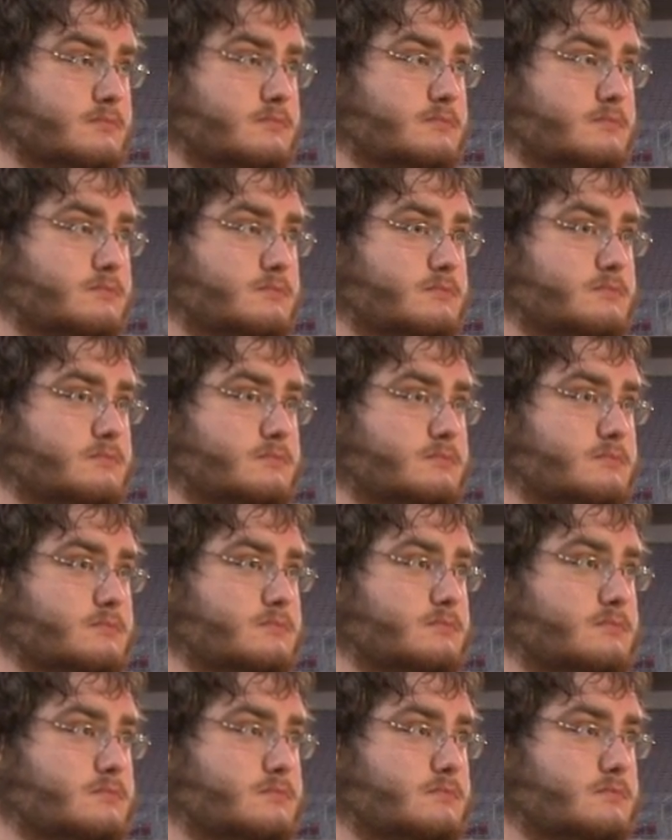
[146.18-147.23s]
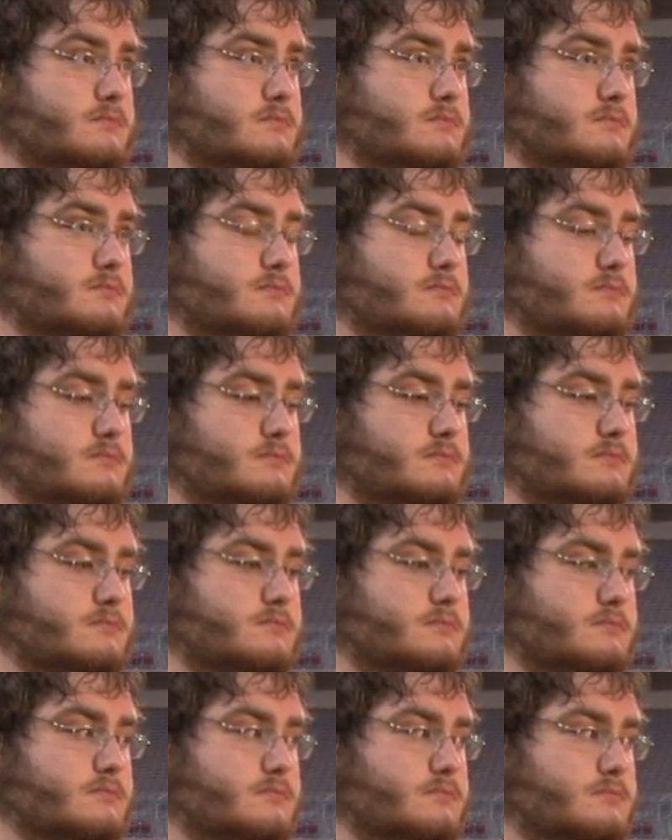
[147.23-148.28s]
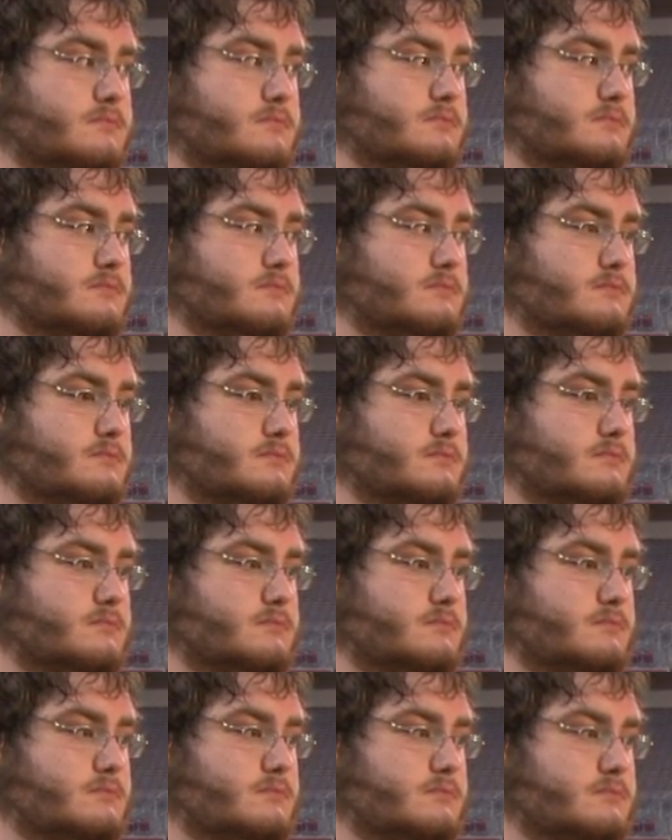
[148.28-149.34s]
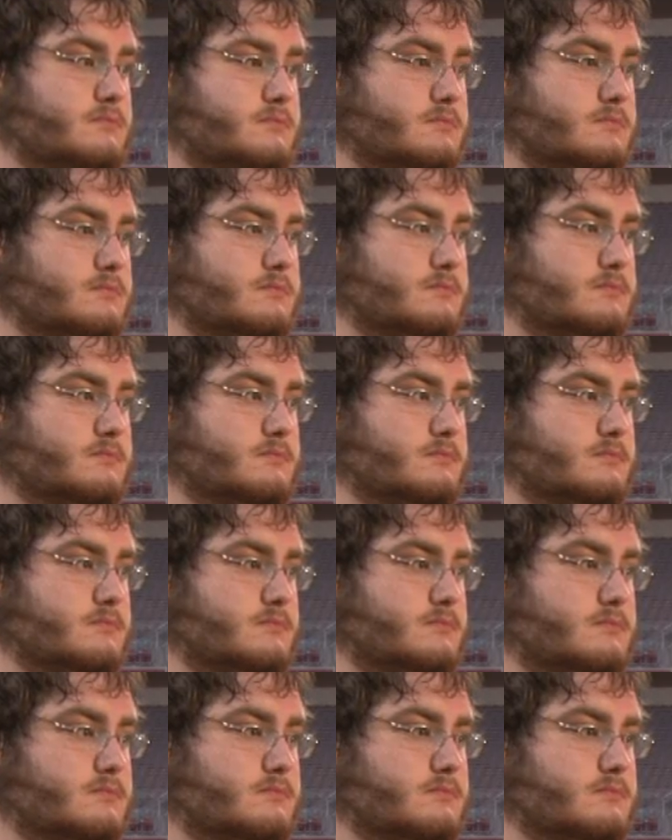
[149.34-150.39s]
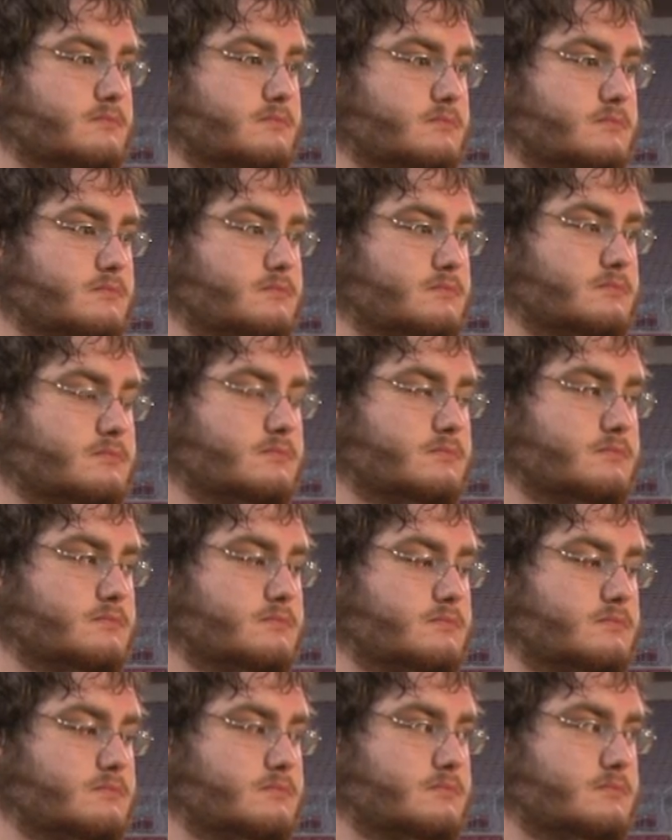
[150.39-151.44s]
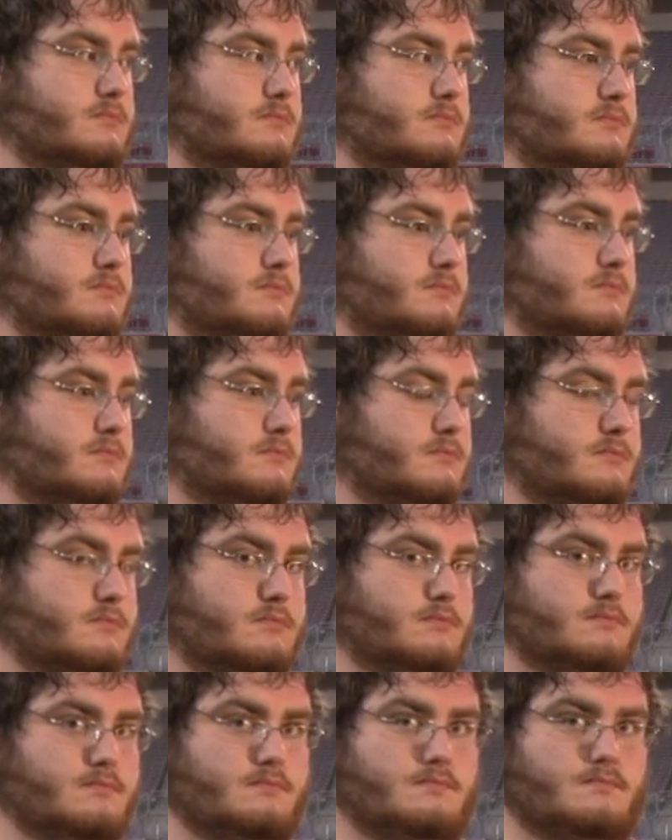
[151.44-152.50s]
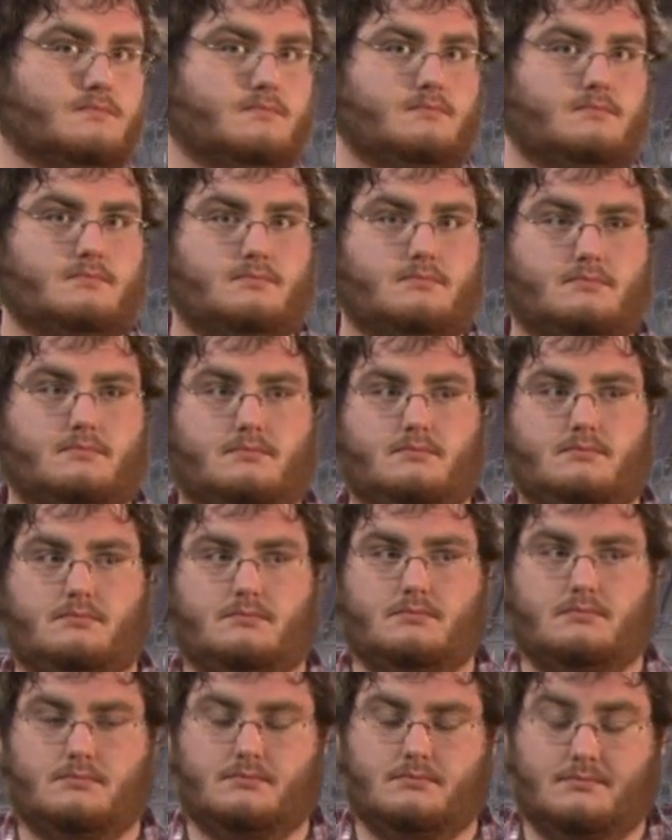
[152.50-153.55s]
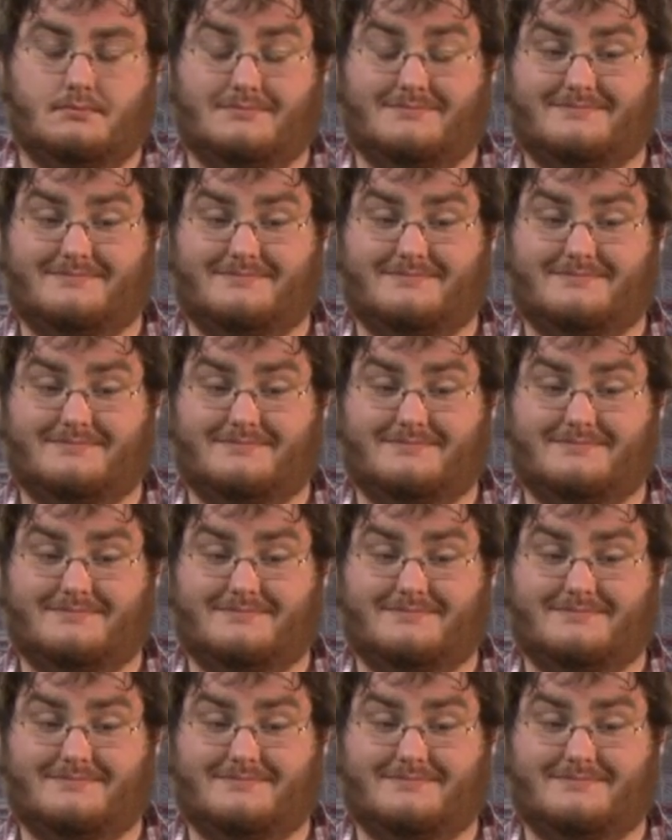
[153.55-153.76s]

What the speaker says: (silent)